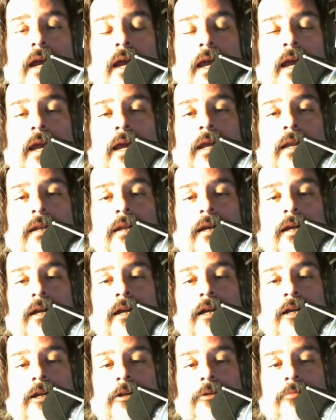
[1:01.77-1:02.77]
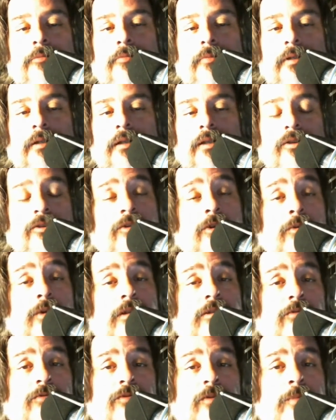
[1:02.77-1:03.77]
and there's no
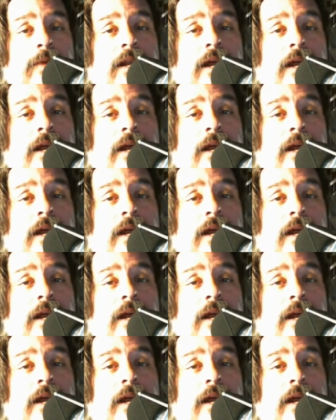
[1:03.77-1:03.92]
reason for me